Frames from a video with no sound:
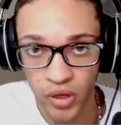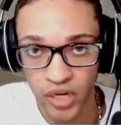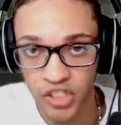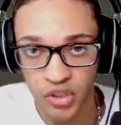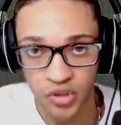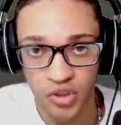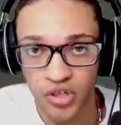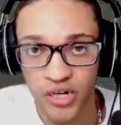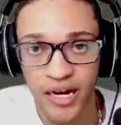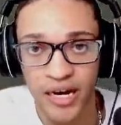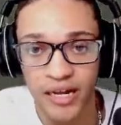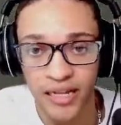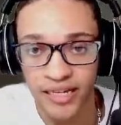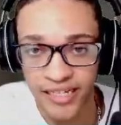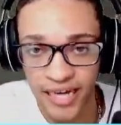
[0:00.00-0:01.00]
so they're not
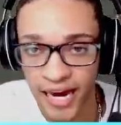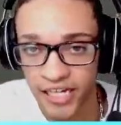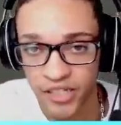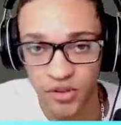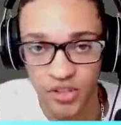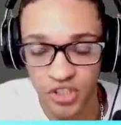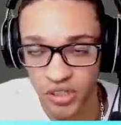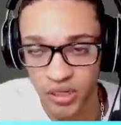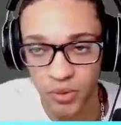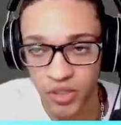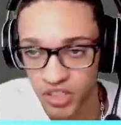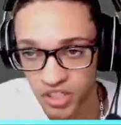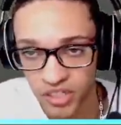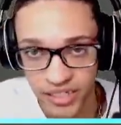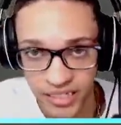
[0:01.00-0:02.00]
like accurate, so that way you
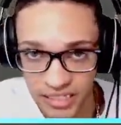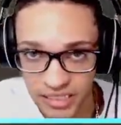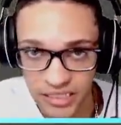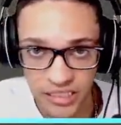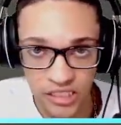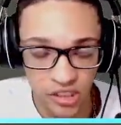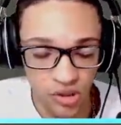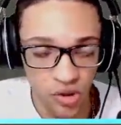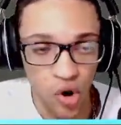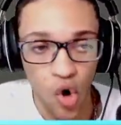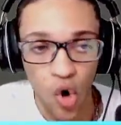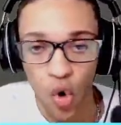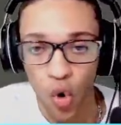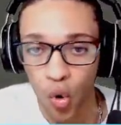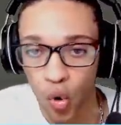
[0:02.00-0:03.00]
can get an easy kill,
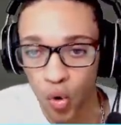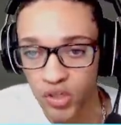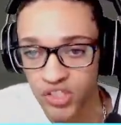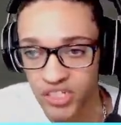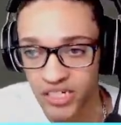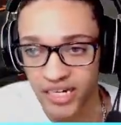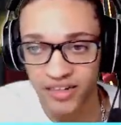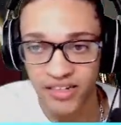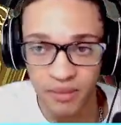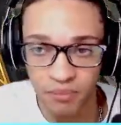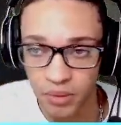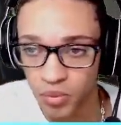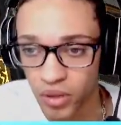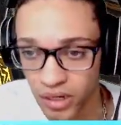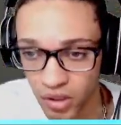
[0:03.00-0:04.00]
or to kind of get people out of